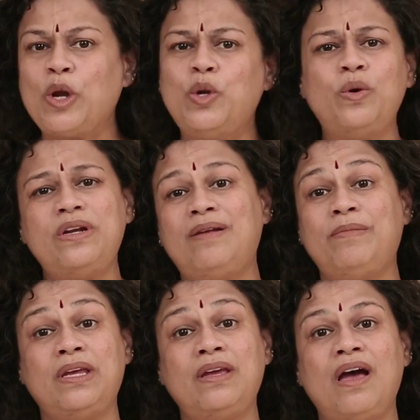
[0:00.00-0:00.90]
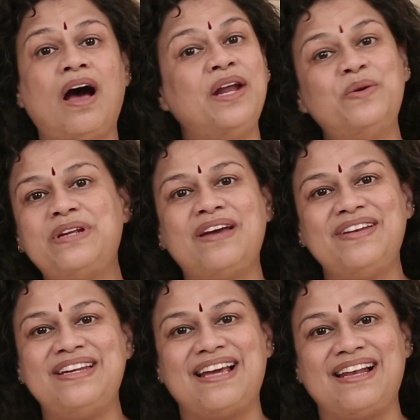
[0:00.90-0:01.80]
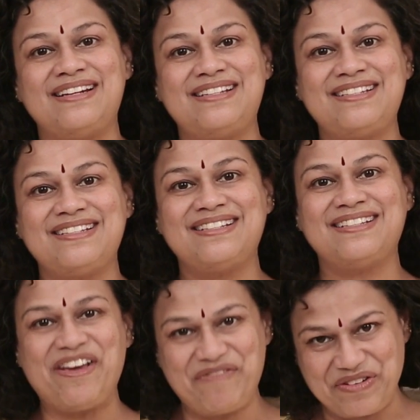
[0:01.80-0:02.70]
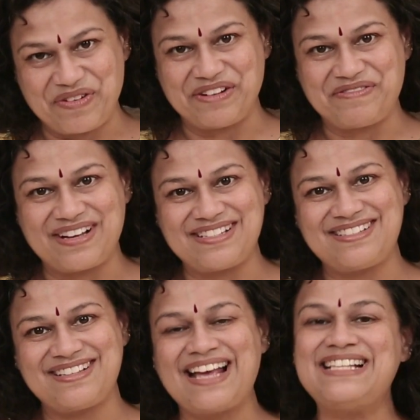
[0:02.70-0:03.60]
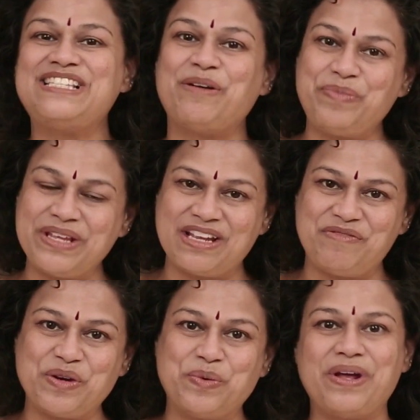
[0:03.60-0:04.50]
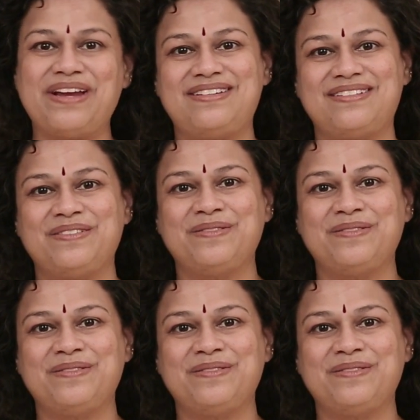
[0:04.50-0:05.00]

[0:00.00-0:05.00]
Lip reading: Don't tell me I don't have any talents. Every one of us has something that we are good at.